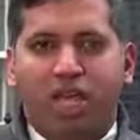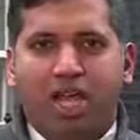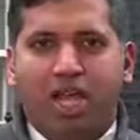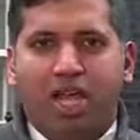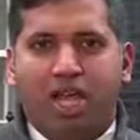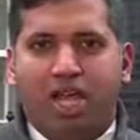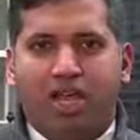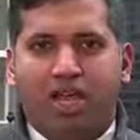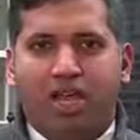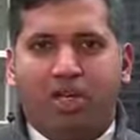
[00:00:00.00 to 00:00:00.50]

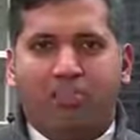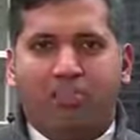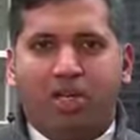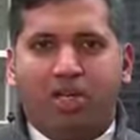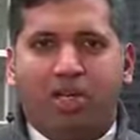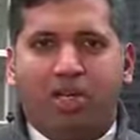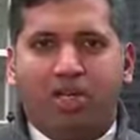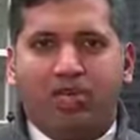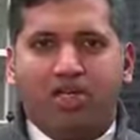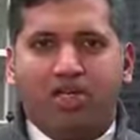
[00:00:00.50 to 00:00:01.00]
Uh,
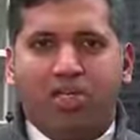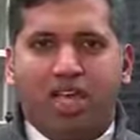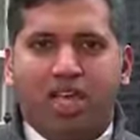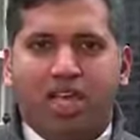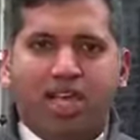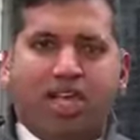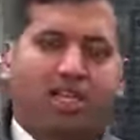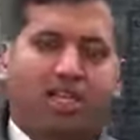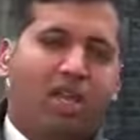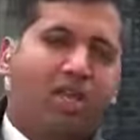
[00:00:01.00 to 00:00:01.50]
Brandon Lewis
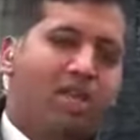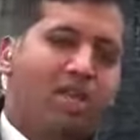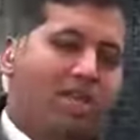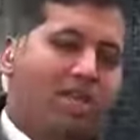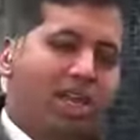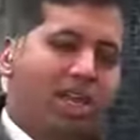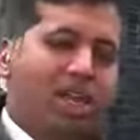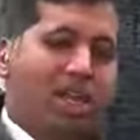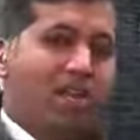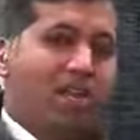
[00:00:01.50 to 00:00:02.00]
uh, going in
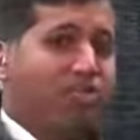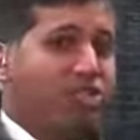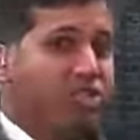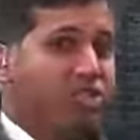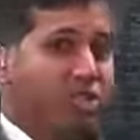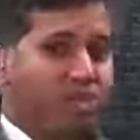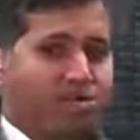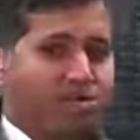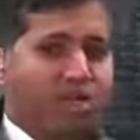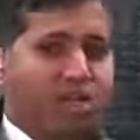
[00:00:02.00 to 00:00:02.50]
there after
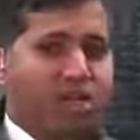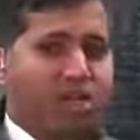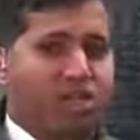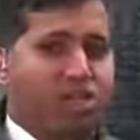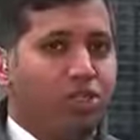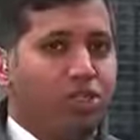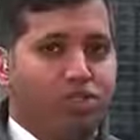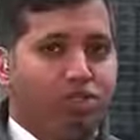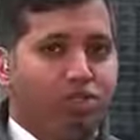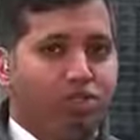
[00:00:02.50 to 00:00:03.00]
some
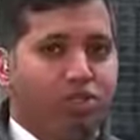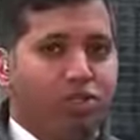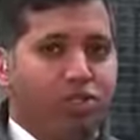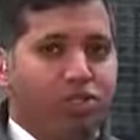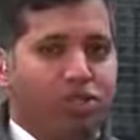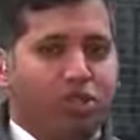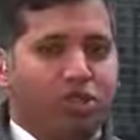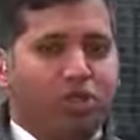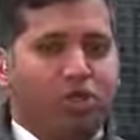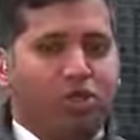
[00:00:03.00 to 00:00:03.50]
initial
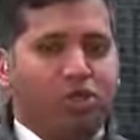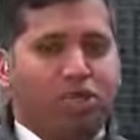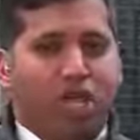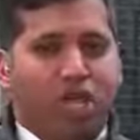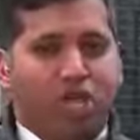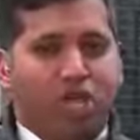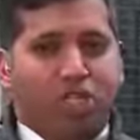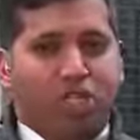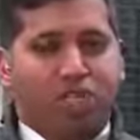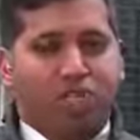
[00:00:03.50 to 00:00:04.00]
confusion caused
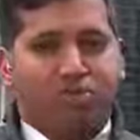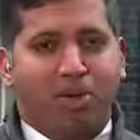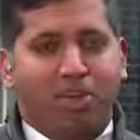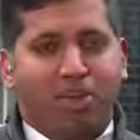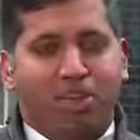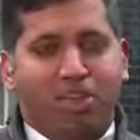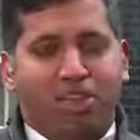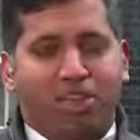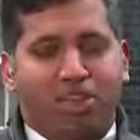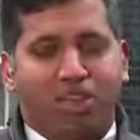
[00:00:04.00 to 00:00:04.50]
actually by
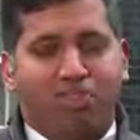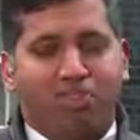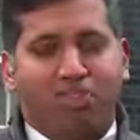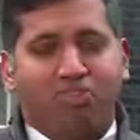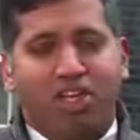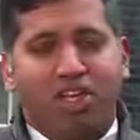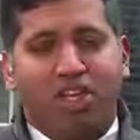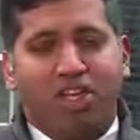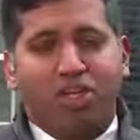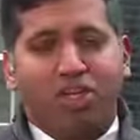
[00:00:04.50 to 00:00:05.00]
the Conservatives'
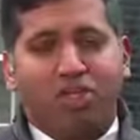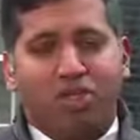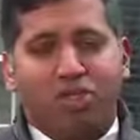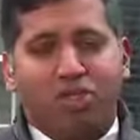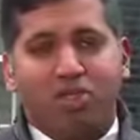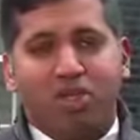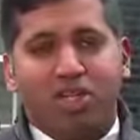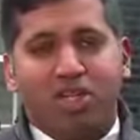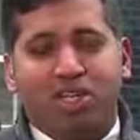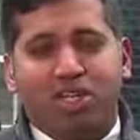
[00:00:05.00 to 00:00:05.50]

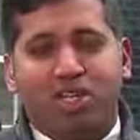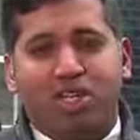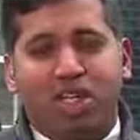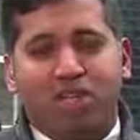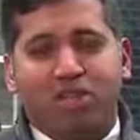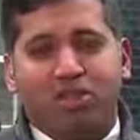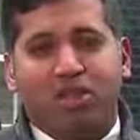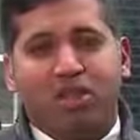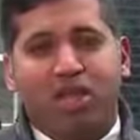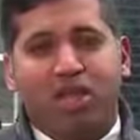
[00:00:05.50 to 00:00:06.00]
social media
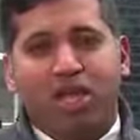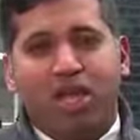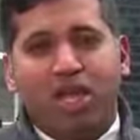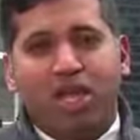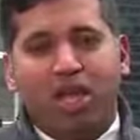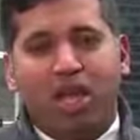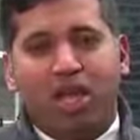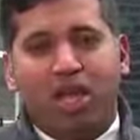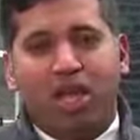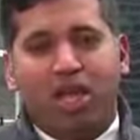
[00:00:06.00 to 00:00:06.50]
accounts
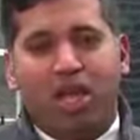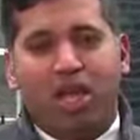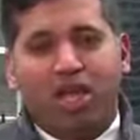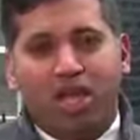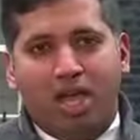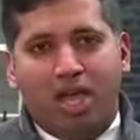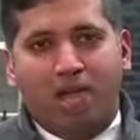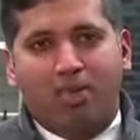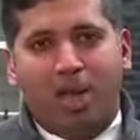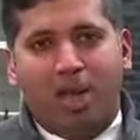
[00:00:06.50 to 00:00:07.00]
uh,
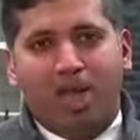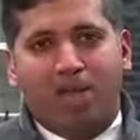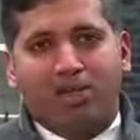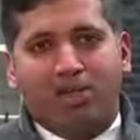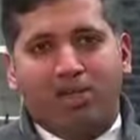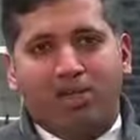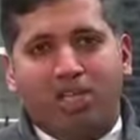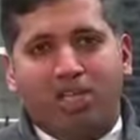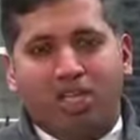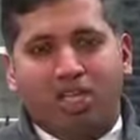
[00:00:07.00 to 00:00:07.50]
uh,
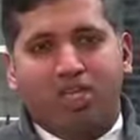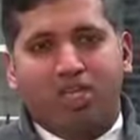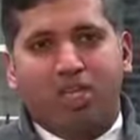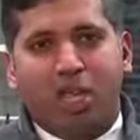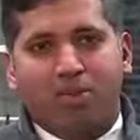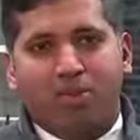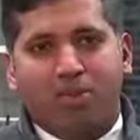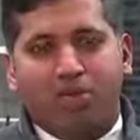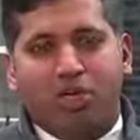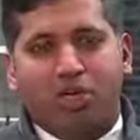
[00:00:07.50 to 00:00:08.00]
about the
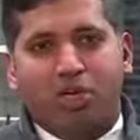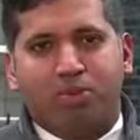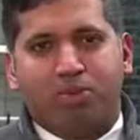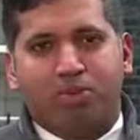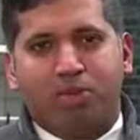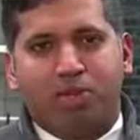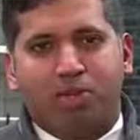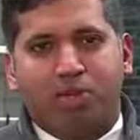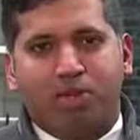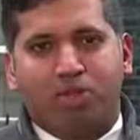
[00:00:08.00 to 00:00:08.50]
chairmanship. It's
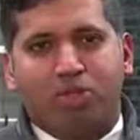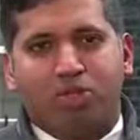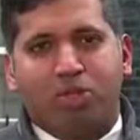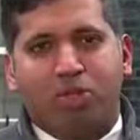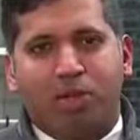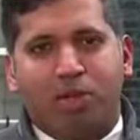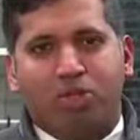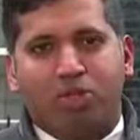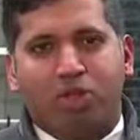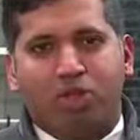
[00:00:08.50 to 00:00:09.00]
Brandon Lewis,
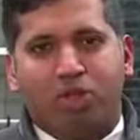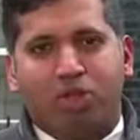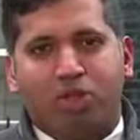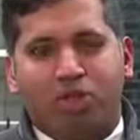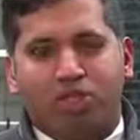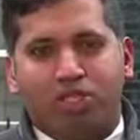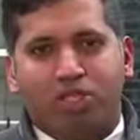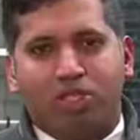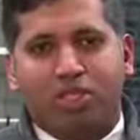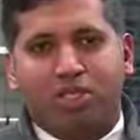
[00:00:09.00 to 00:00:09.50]
not
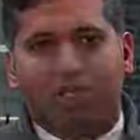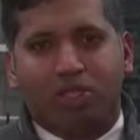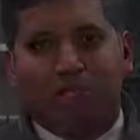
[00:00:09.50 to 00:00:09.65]
Chris